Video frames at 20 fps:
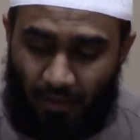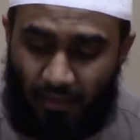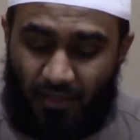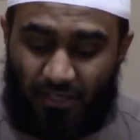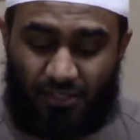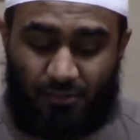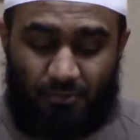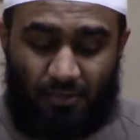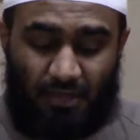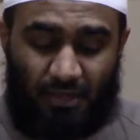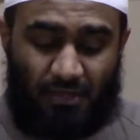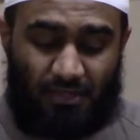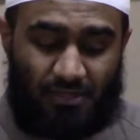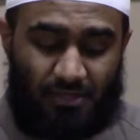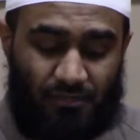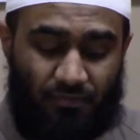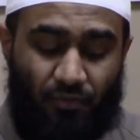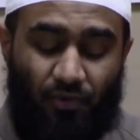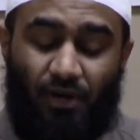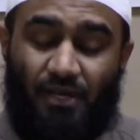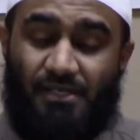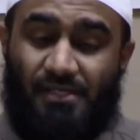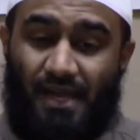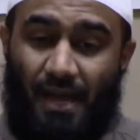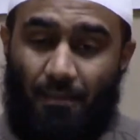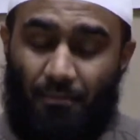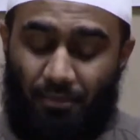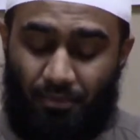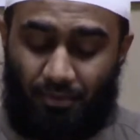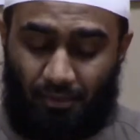this means, for
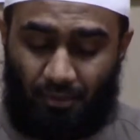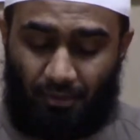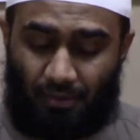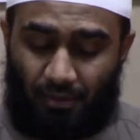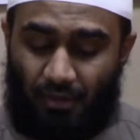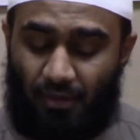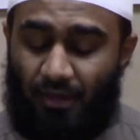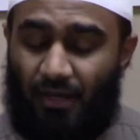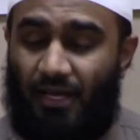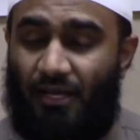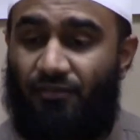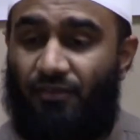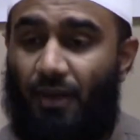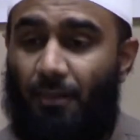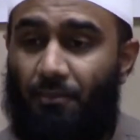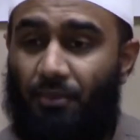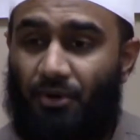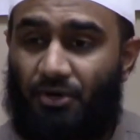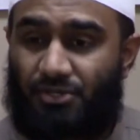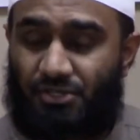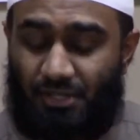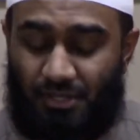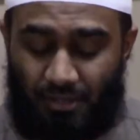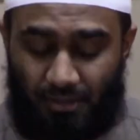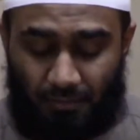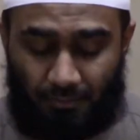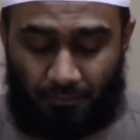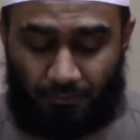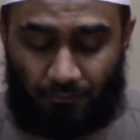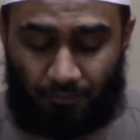example, if a
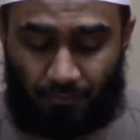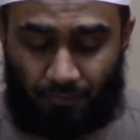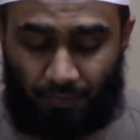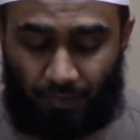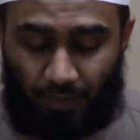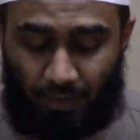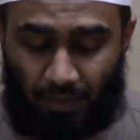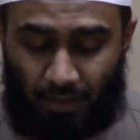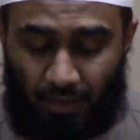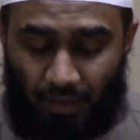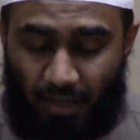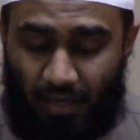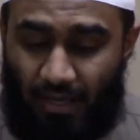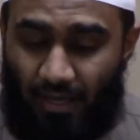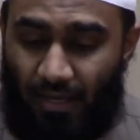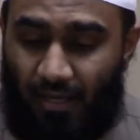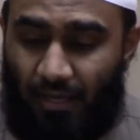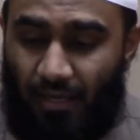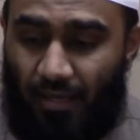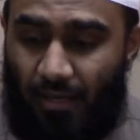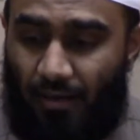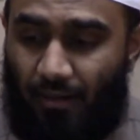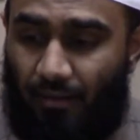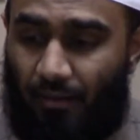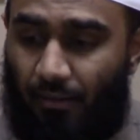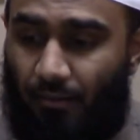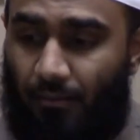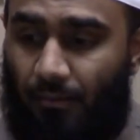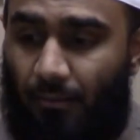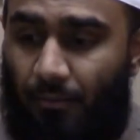person,
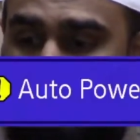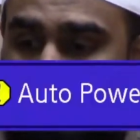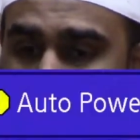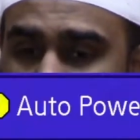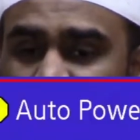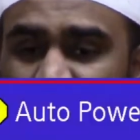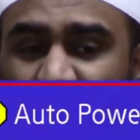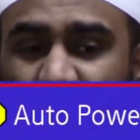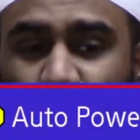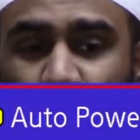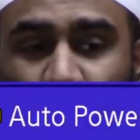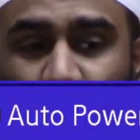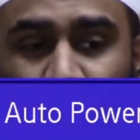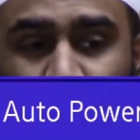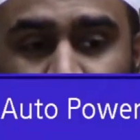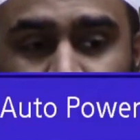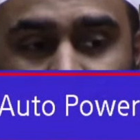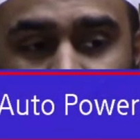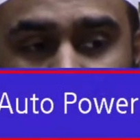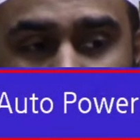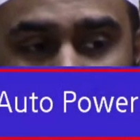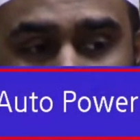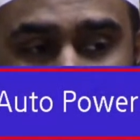he makes wudu,